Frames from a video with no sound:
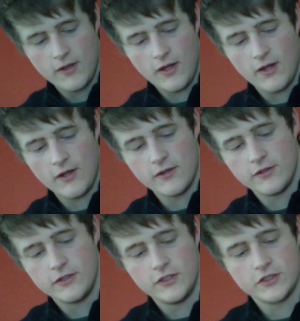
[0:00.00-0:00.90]
and
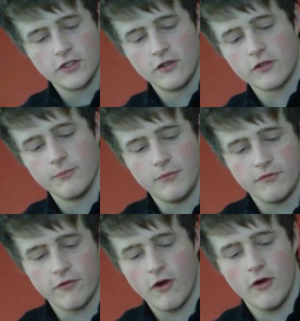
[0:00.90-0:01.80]
you soak them
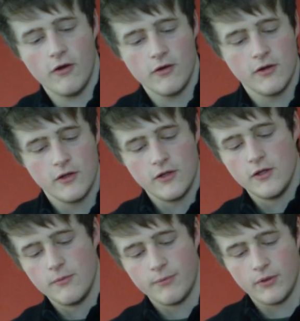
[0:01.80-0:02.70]
before,
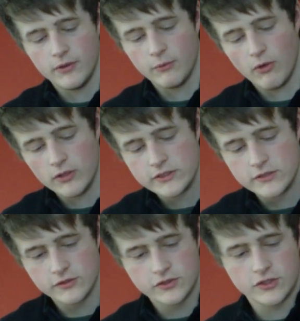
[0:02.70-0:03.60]
but the water
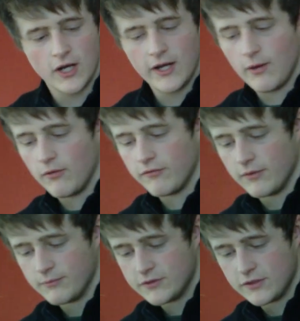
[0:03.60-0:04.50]
does dry out of
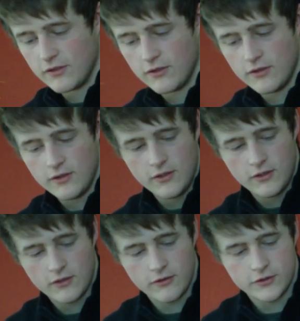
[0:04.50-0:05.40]
them, so
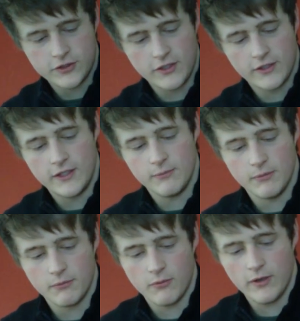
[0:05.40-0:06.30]
you've got to try and keep
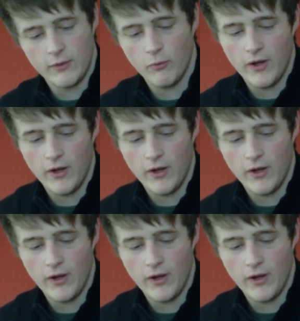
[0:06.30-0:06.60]
them quite